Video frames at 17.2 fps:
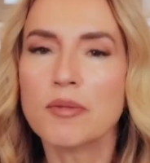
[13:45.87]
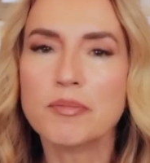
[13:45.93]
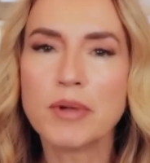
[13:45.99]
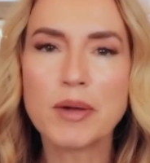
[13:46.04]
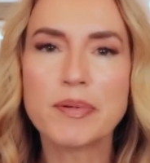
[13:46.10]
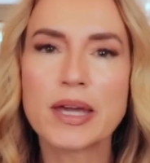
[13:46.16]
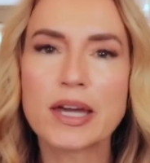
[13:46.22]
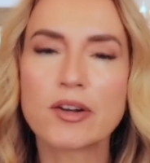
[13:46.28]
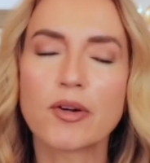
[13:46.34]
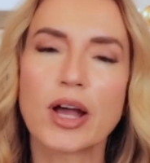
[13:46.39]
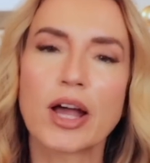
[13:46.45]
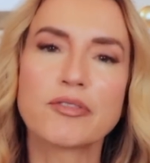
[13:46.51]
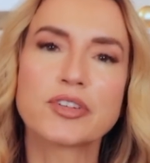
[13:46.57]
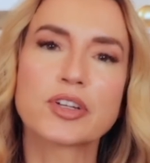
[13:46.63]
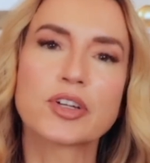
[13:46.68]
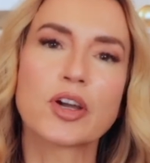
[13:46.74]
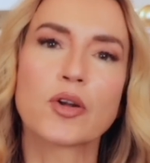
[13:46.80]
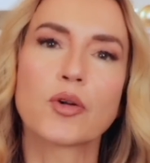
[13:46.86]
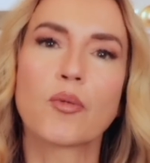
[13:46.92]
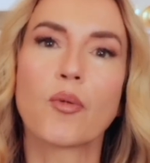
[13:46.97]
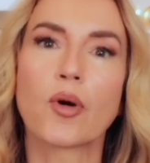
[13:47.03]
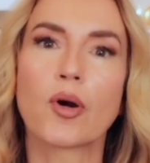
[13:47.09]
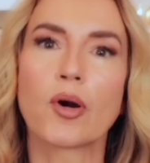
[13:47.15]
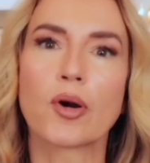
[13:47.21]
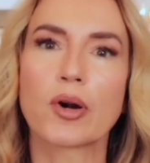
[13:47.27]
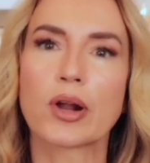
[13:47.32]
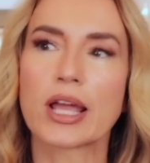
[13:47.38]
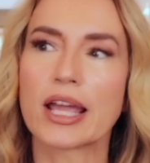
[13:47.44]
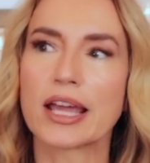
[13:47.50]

Maybe I don't have to go to work